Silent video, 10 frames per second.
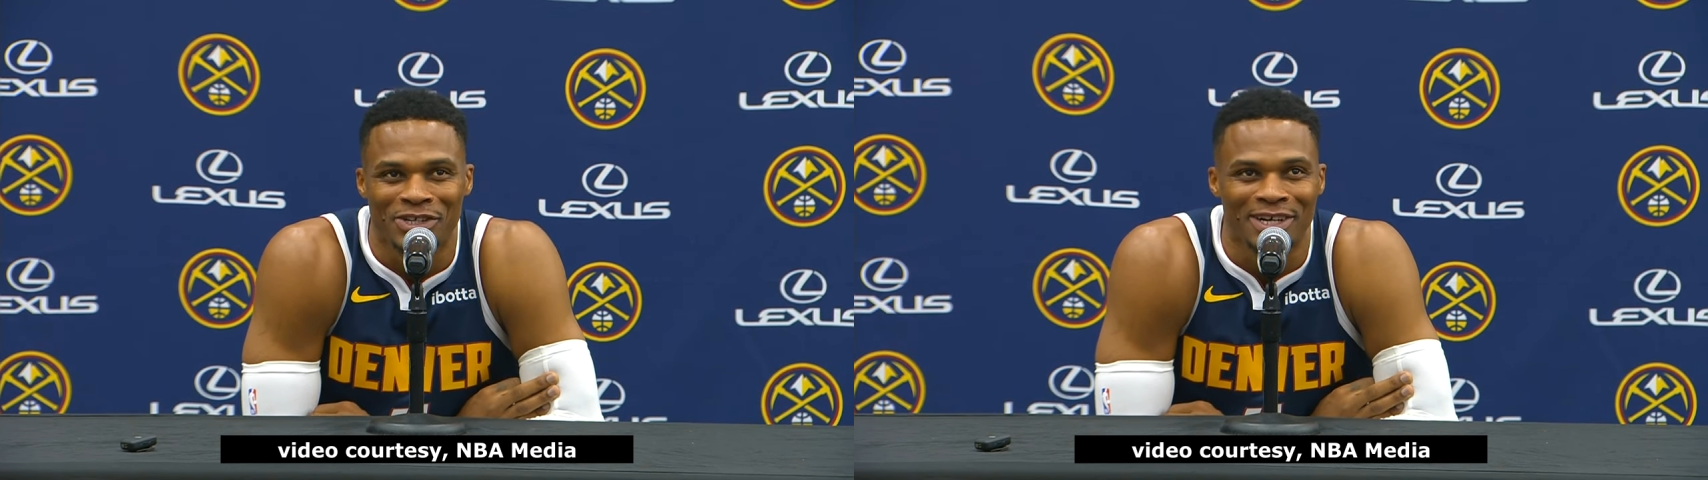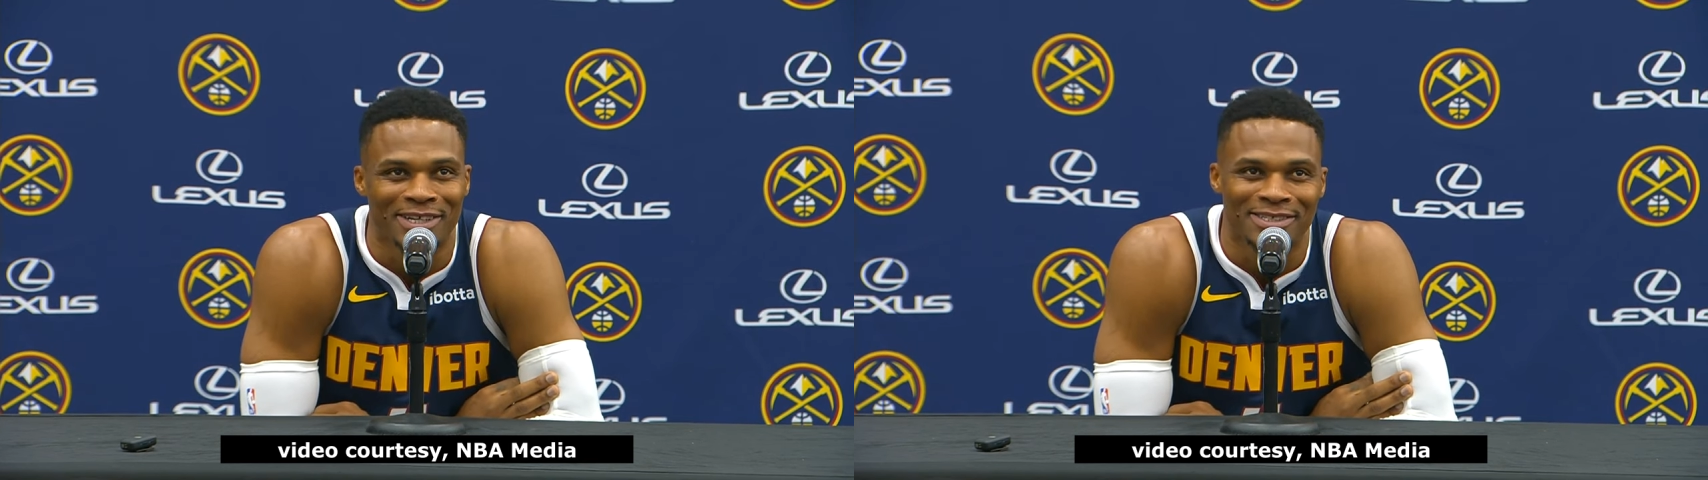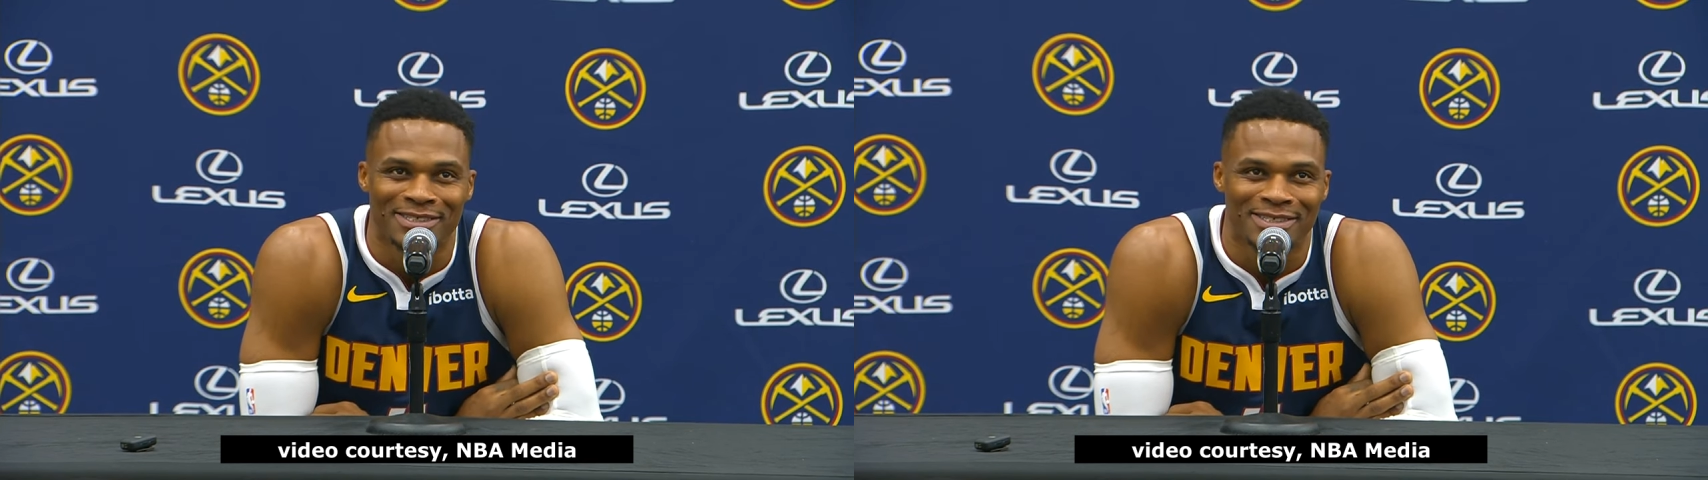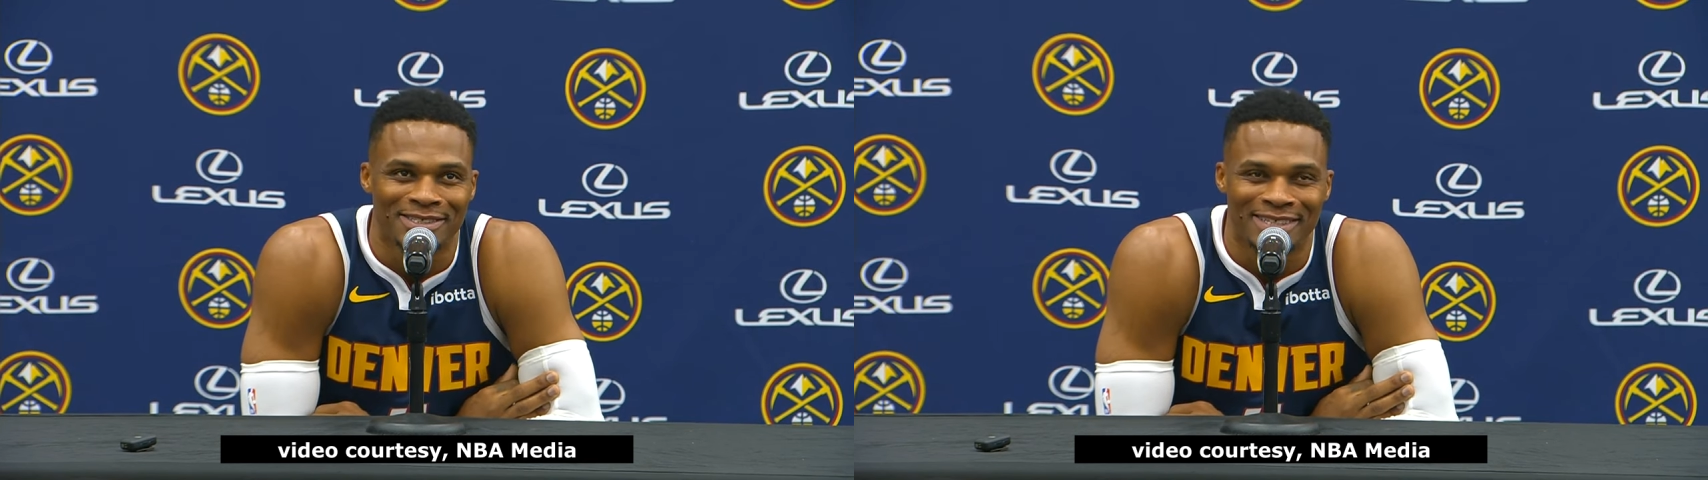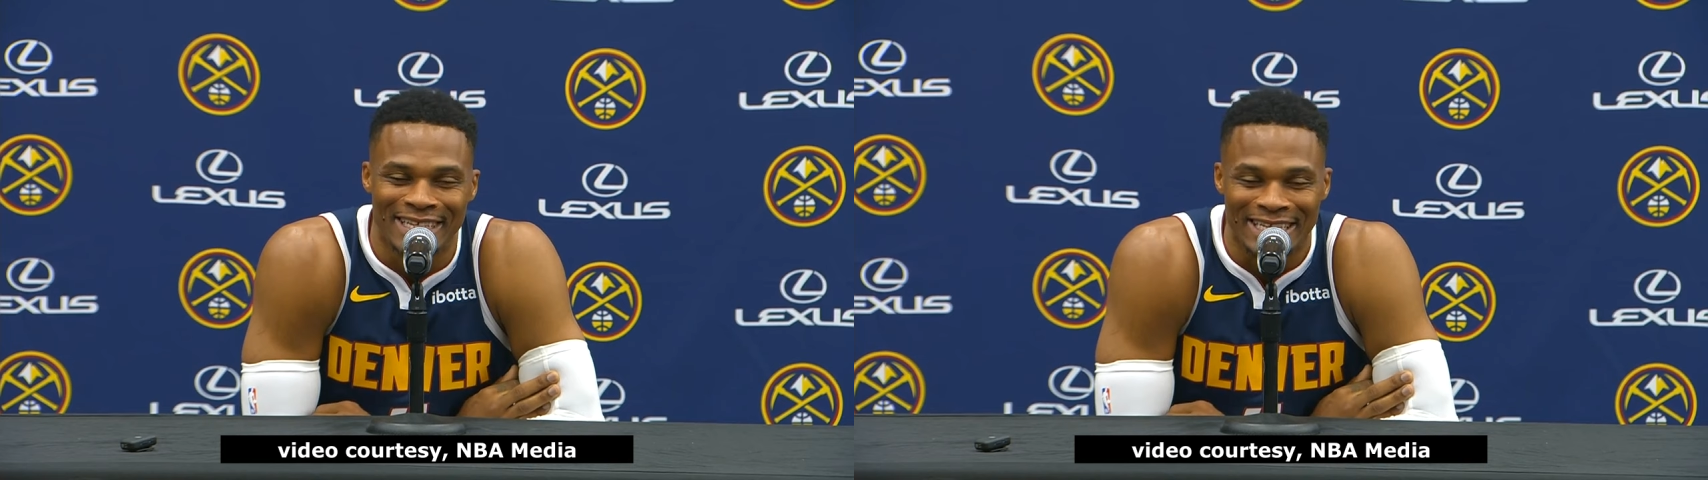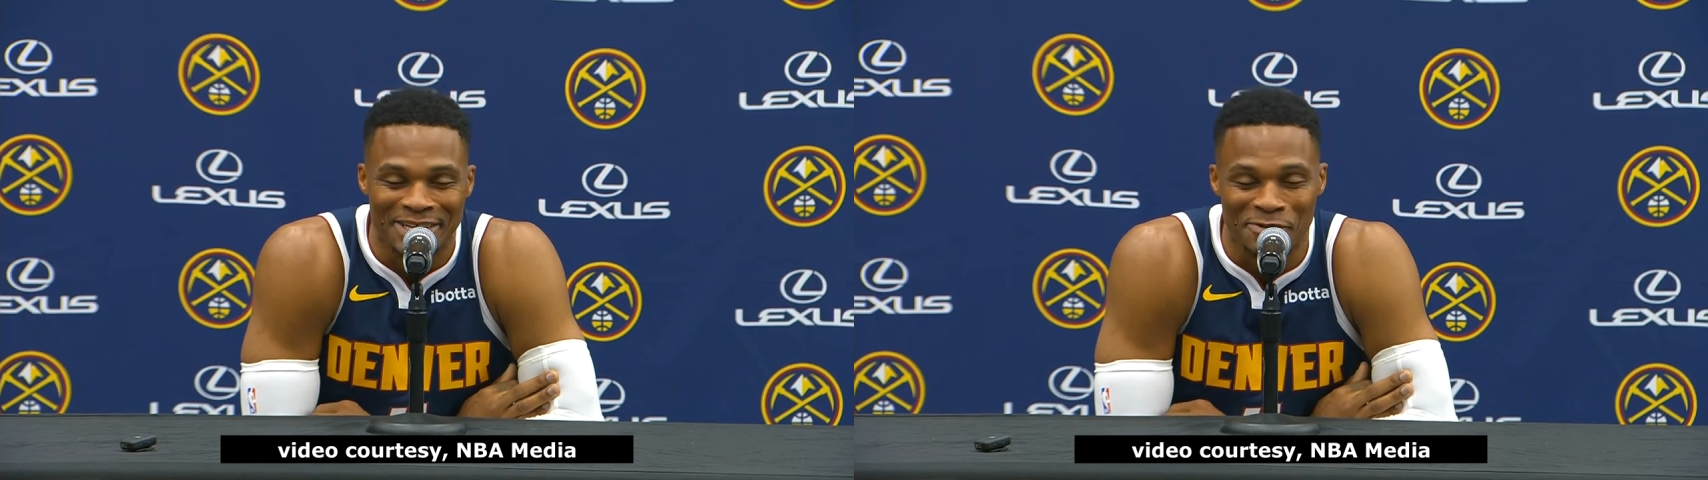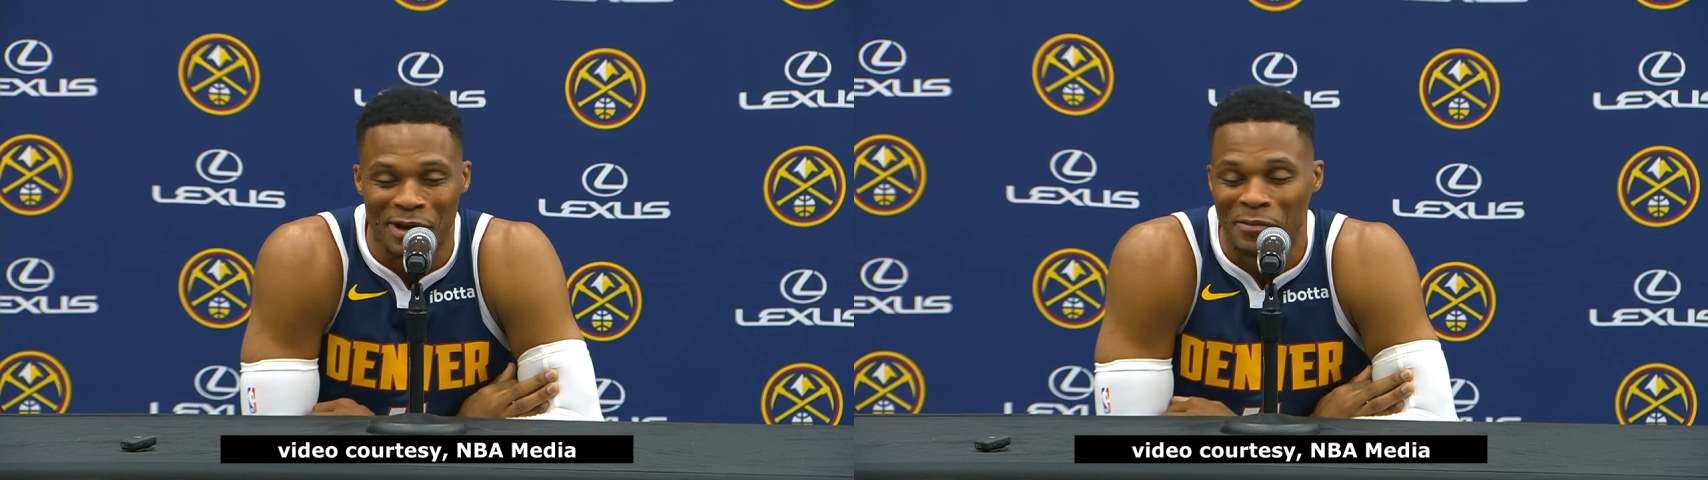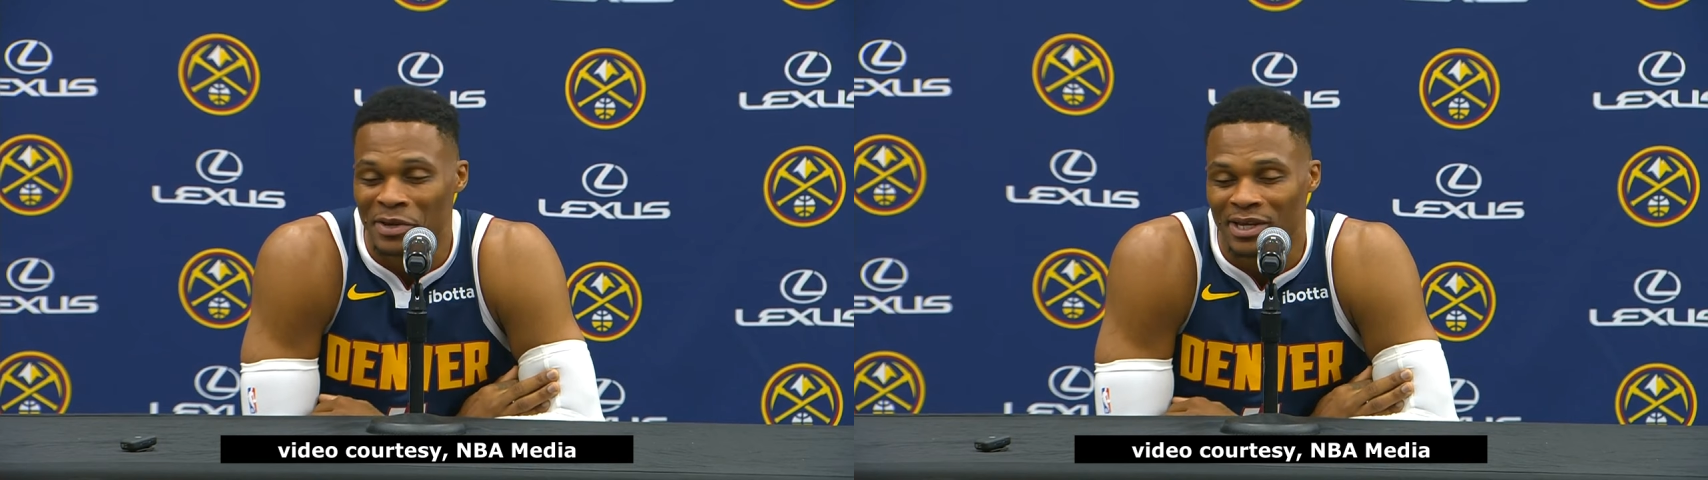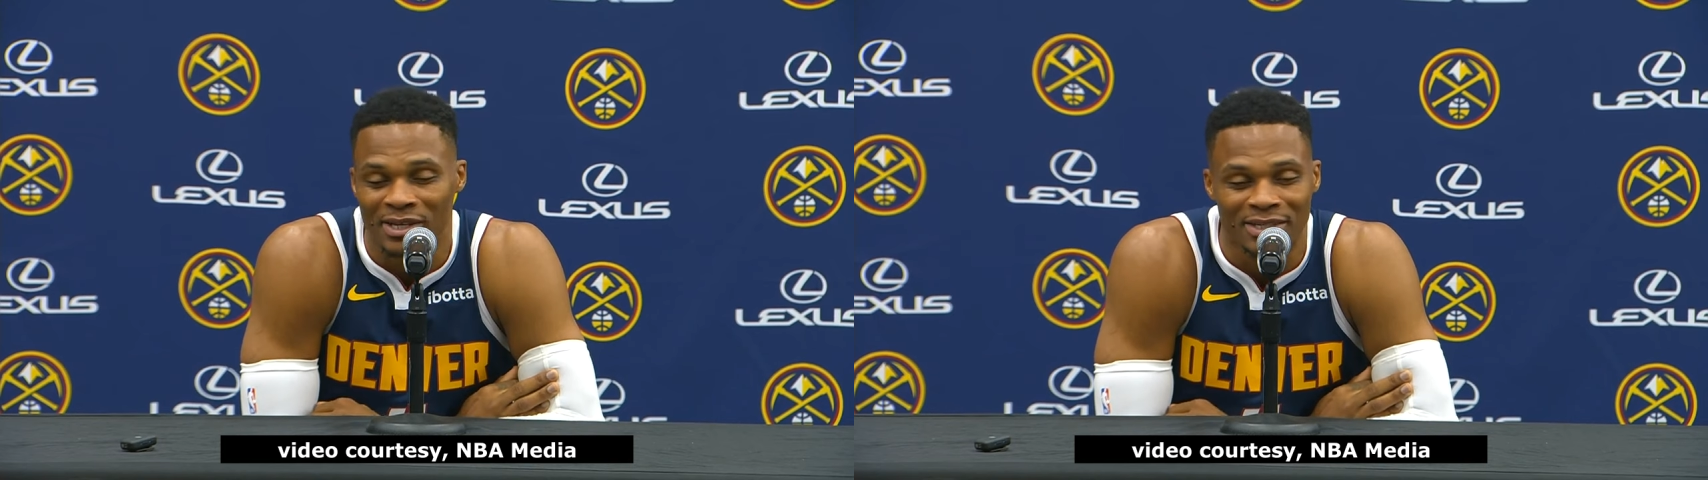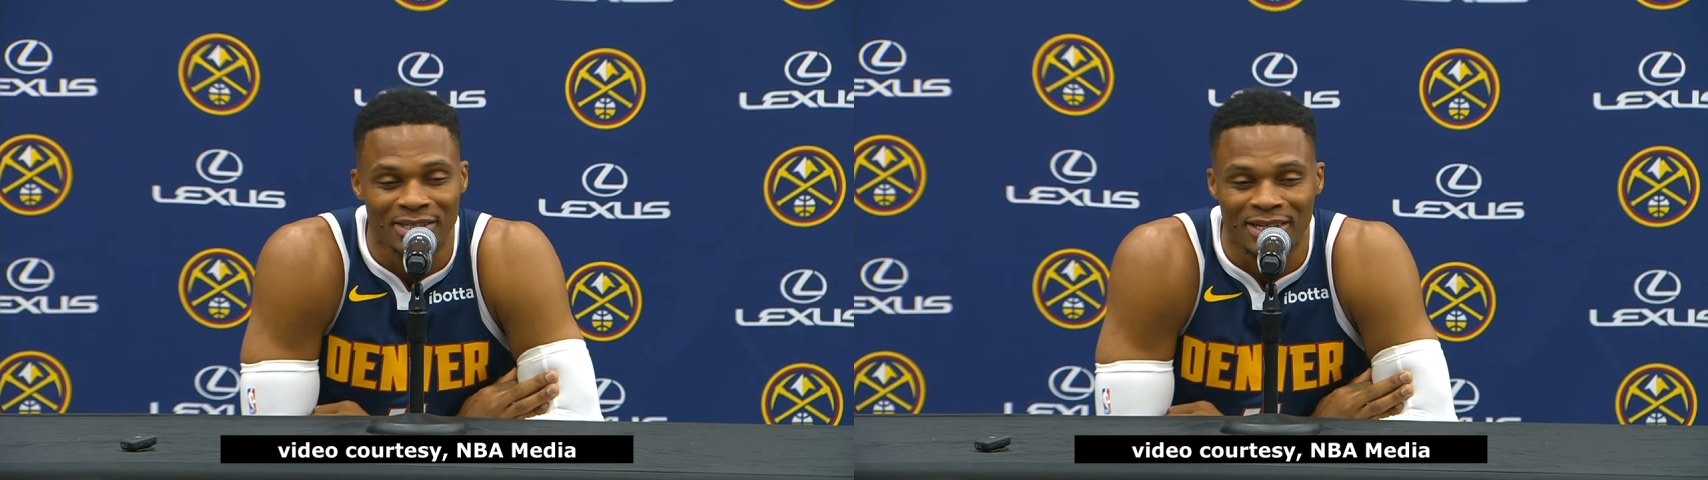change anything about me.